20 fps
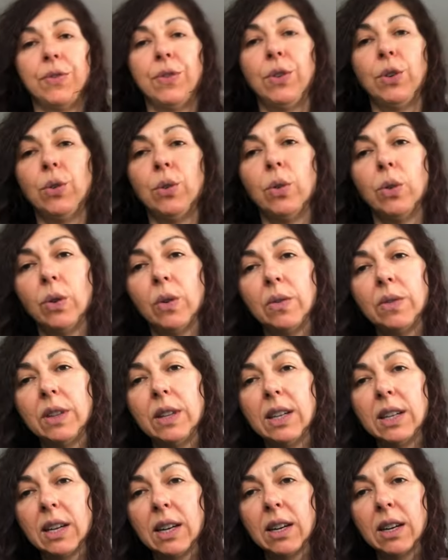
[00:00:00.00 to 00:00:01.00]
few of
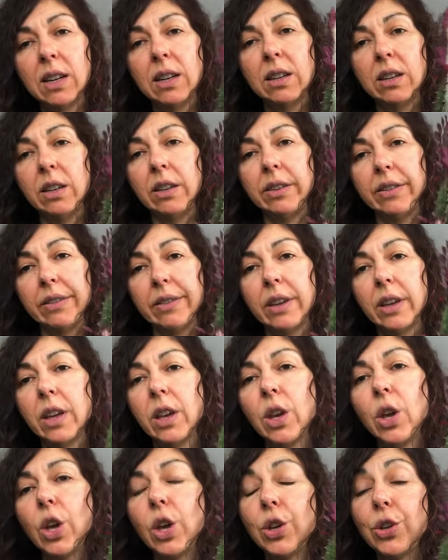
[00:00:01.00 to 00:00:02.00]
the
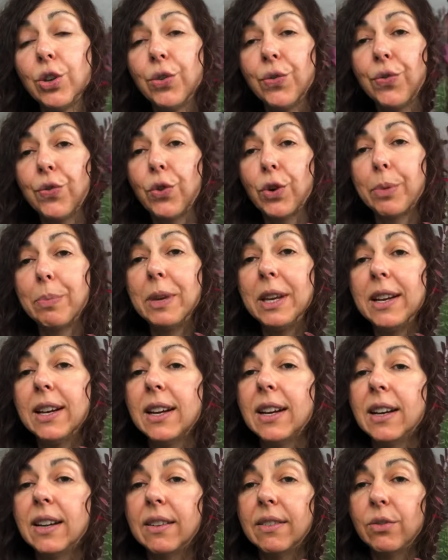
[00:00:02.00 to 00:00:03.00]
Euphorbia